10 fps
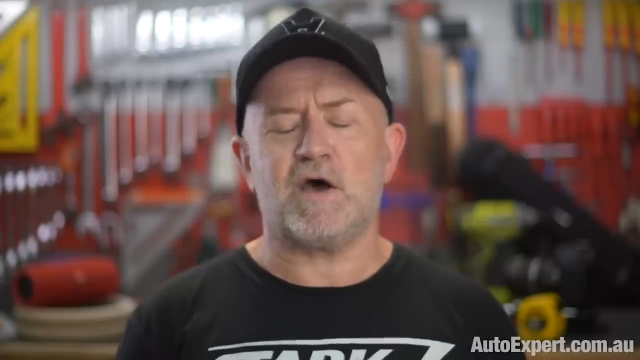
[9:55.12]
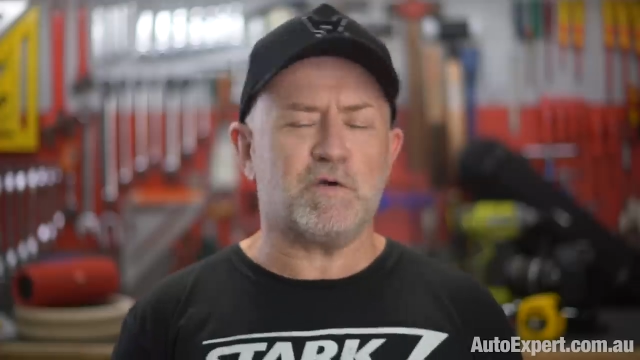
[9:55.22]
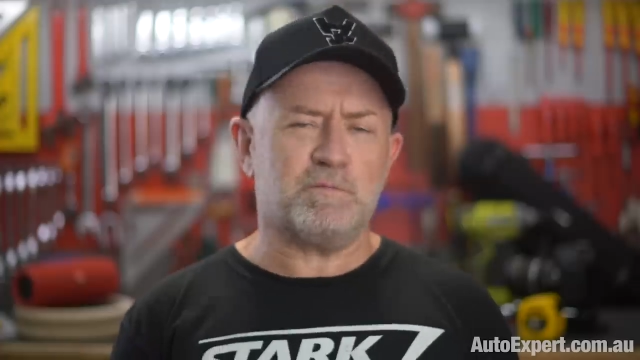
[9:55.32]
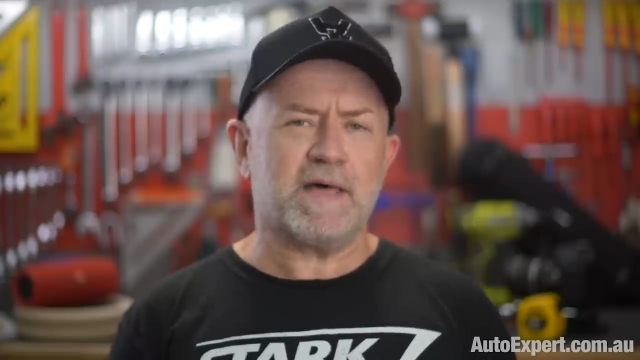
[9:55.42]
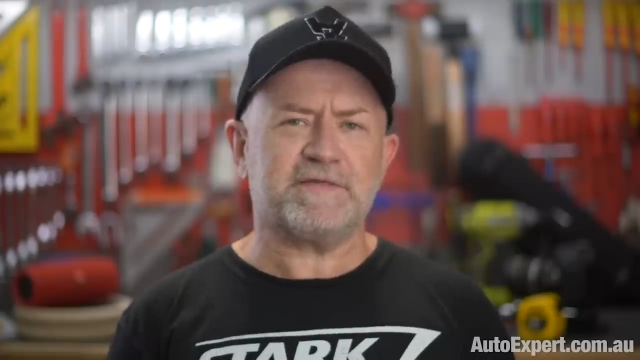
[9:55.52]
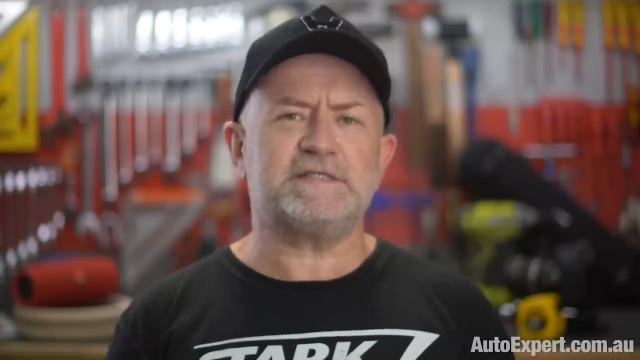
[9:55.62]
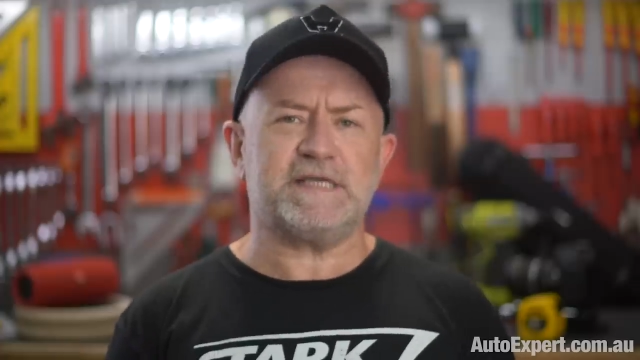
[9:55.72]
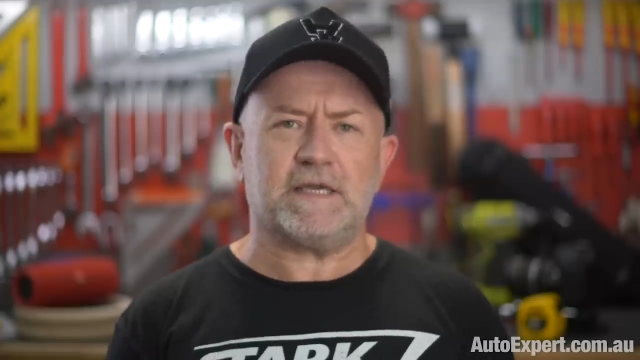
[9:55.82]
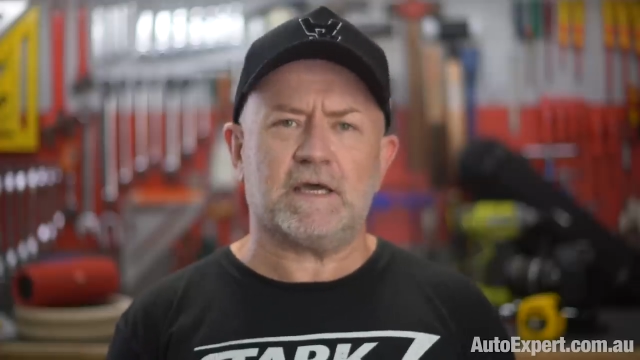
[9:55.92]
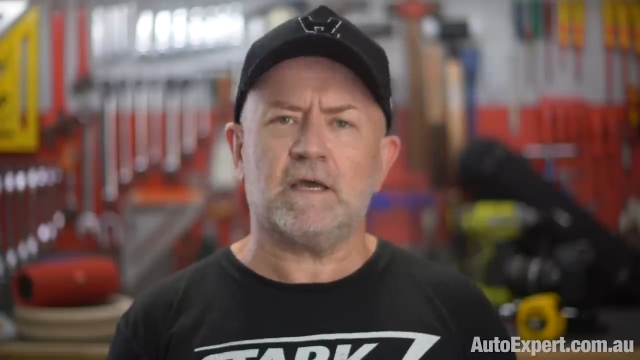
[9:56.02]
Oh, mother
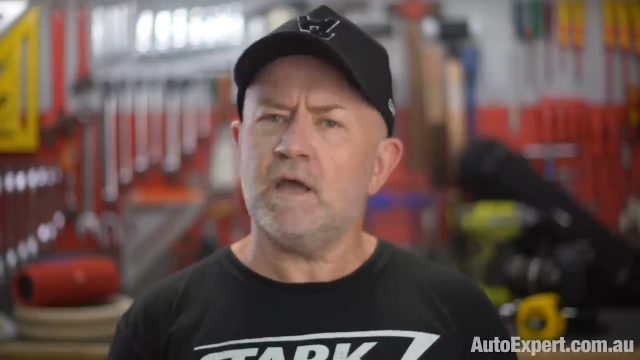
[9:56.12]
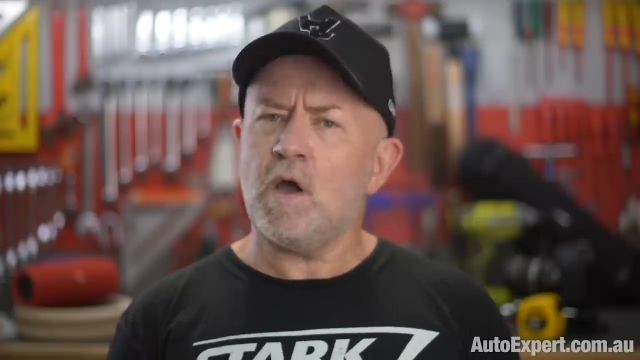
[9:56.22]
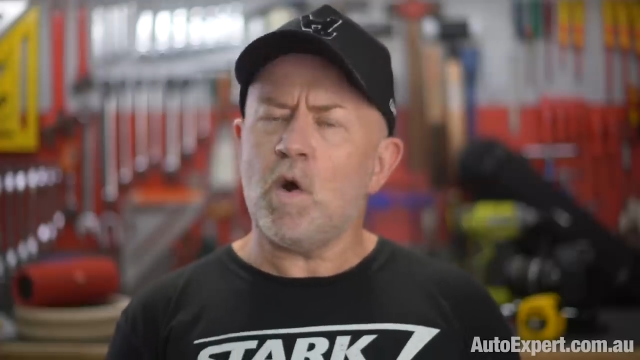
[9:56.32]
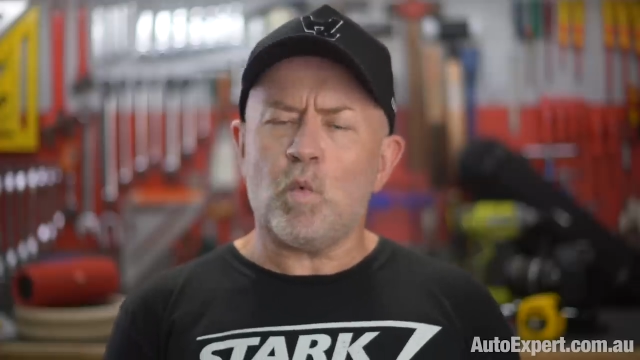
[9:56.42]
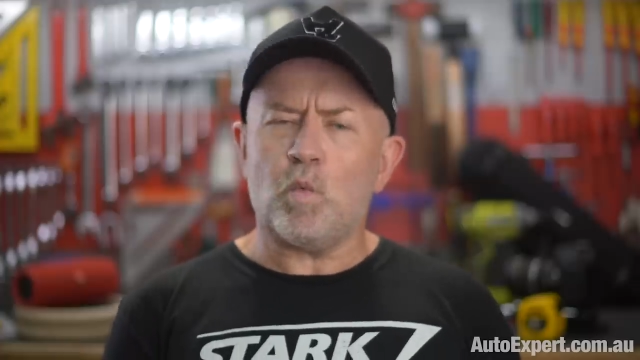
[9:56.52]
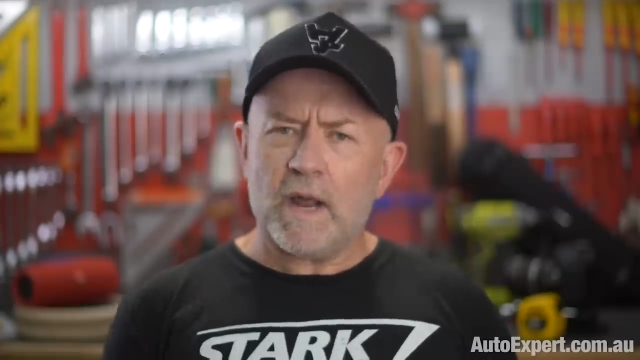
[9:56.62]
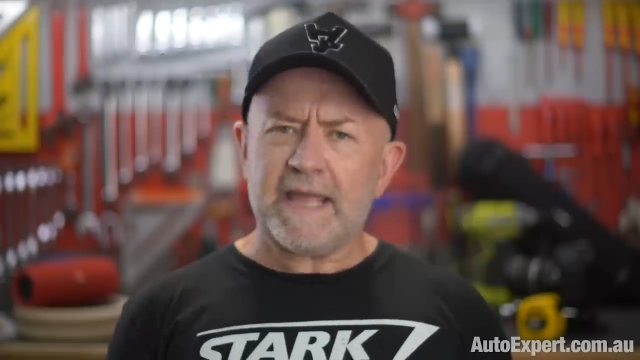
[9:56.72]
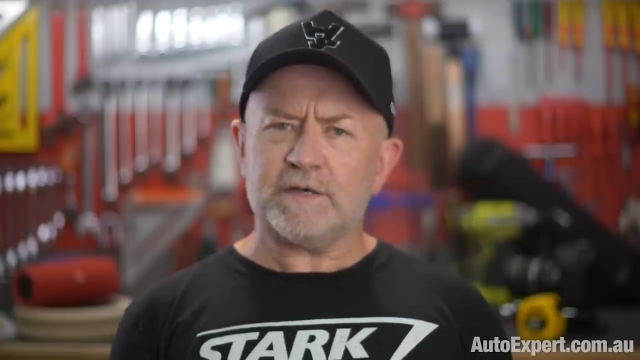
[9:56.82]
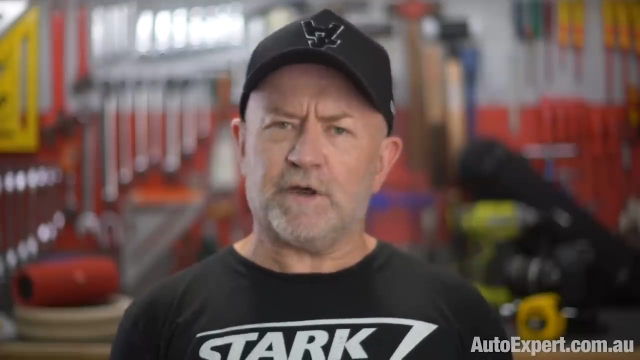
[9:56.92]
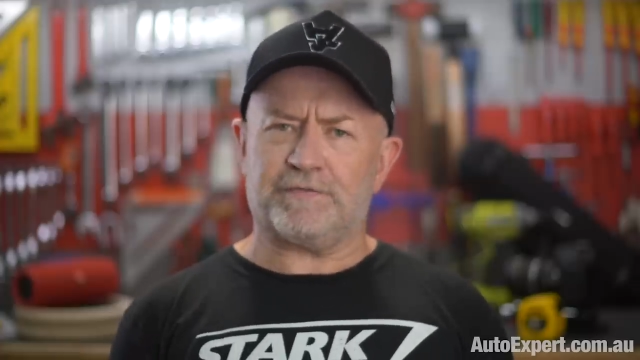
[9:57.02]
dear,
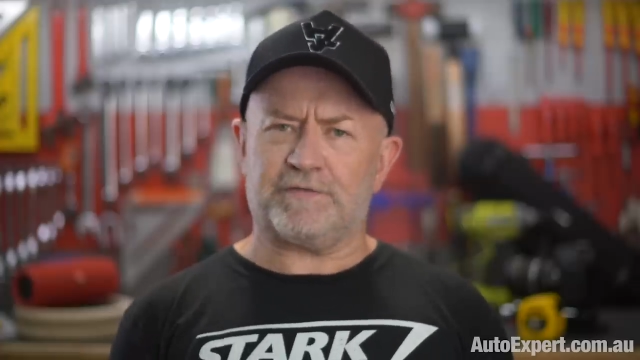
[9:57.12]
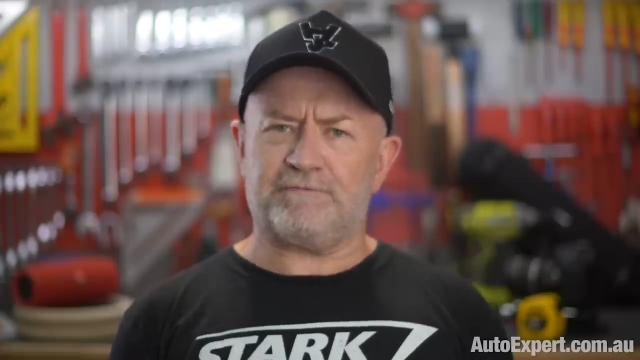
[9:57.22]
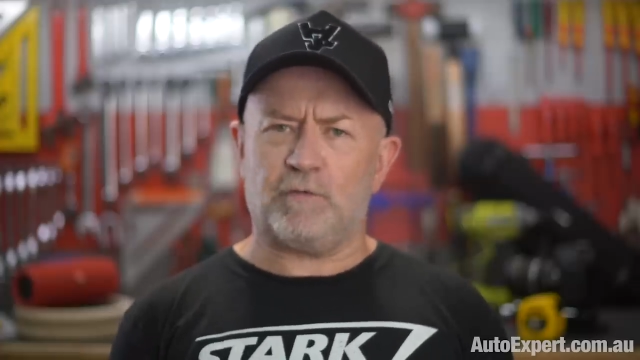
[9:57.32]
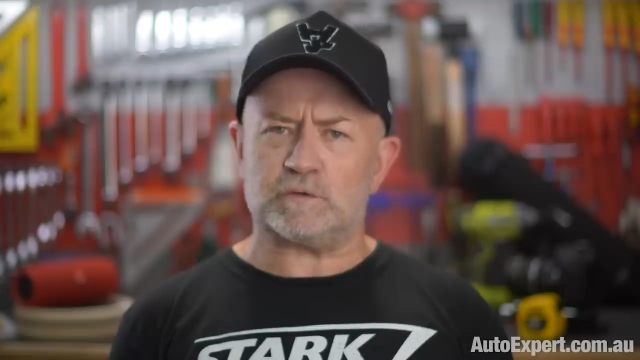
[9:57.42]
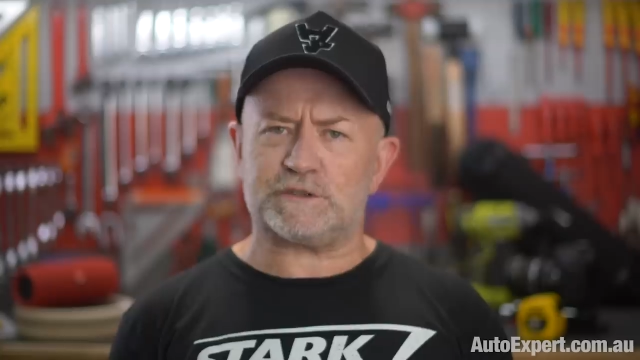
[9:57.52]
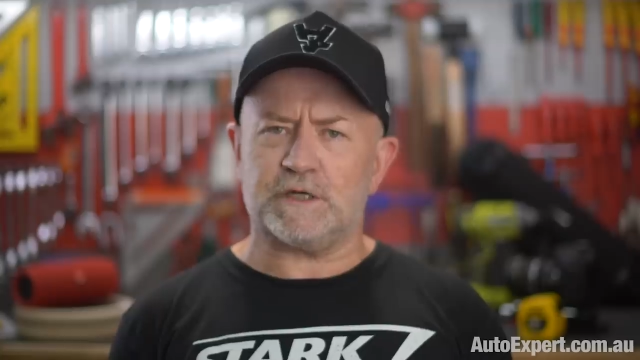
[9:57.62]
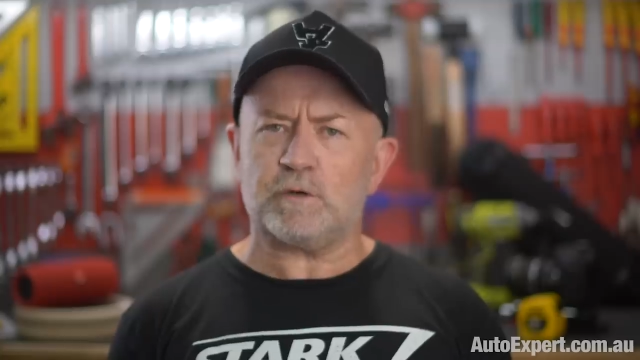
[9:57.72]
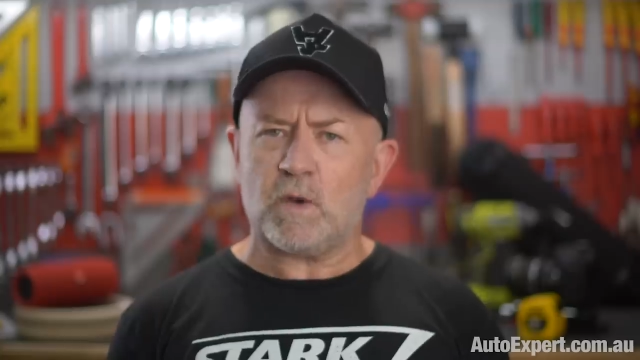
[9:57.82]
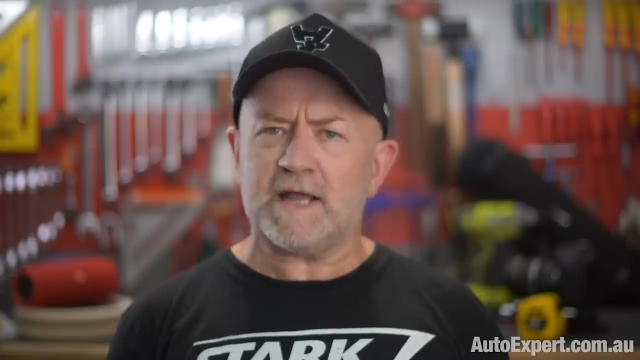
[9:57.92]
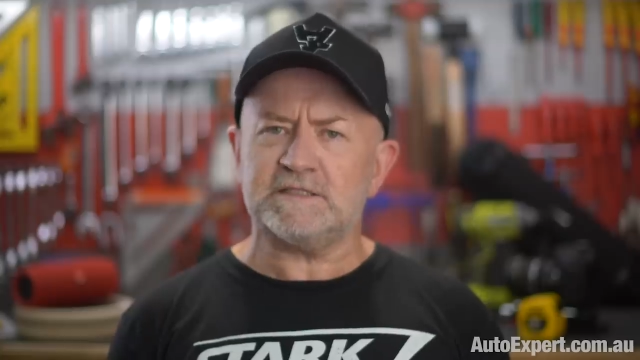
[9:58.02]
we're not the
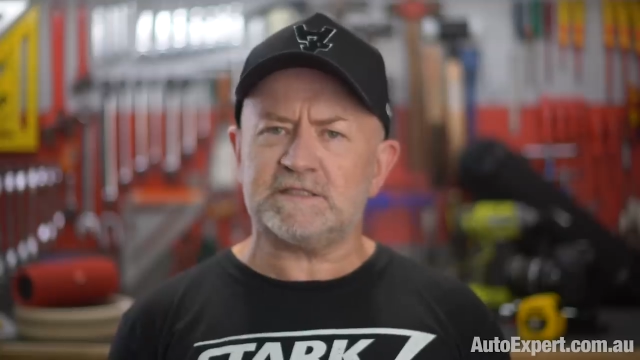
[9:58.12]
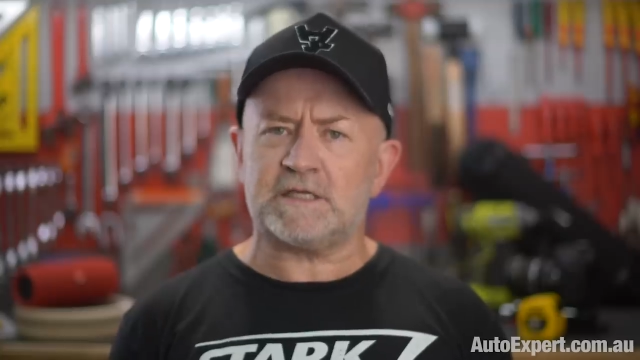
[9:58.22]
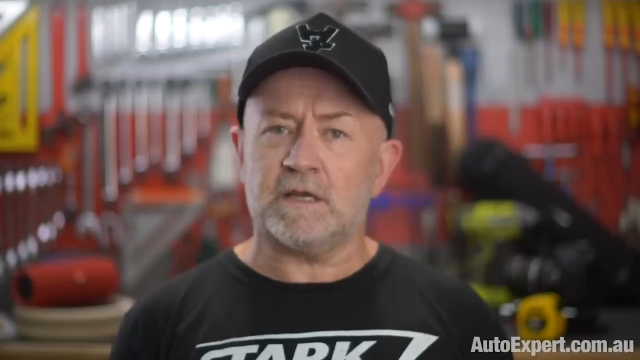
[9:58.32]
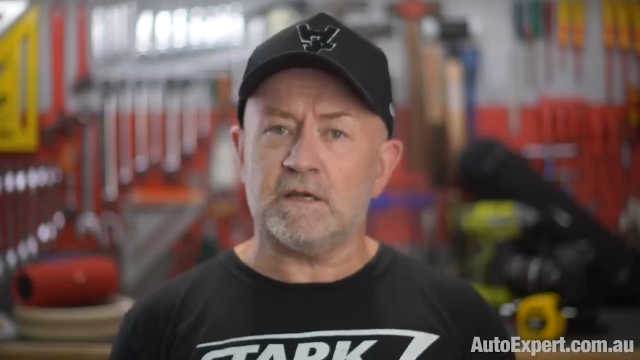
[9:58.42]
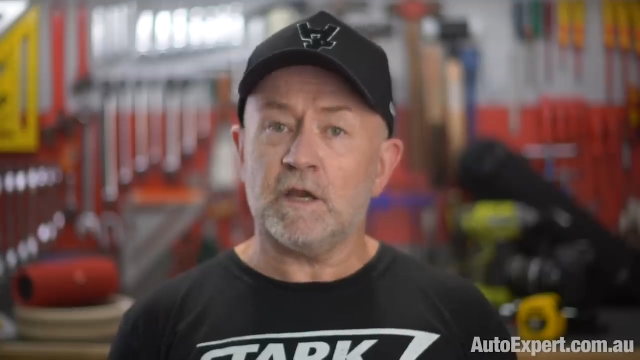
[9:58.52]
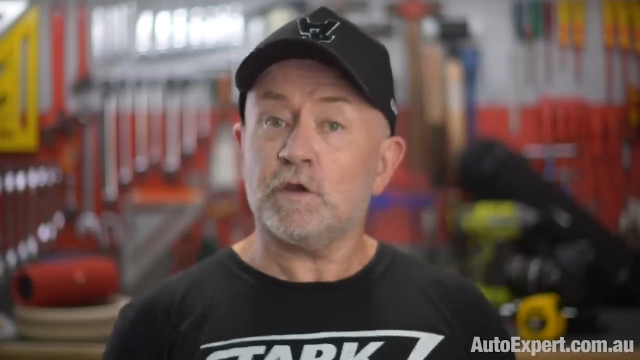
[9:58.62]
fortunate ones.